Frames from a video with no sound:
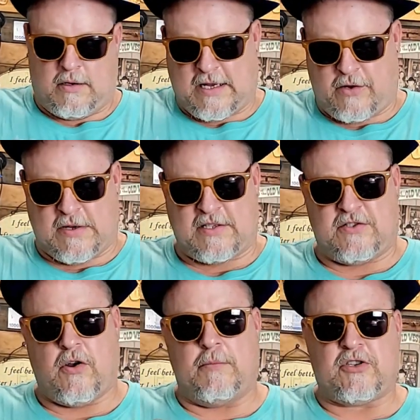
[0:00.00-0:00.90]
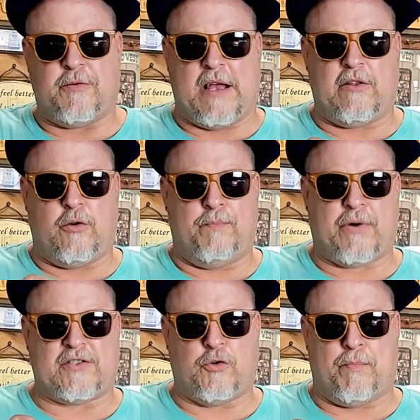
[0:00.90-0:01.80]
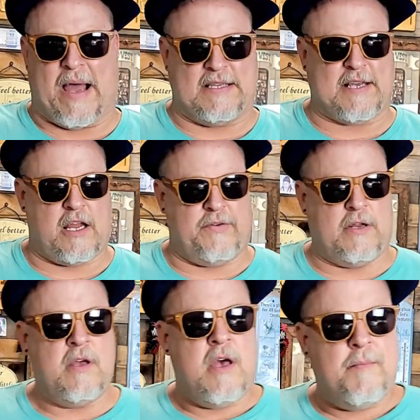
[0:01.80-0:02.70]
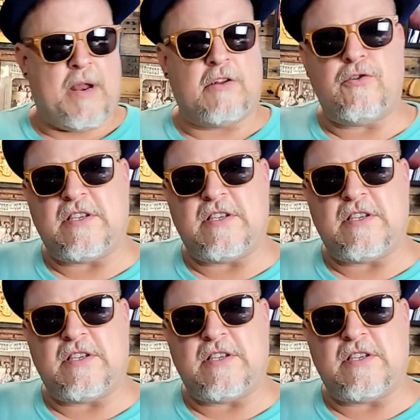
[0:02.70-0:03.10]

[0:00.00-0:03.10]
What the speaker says: I'm just going to make little pretzel bites out of it, but I'll do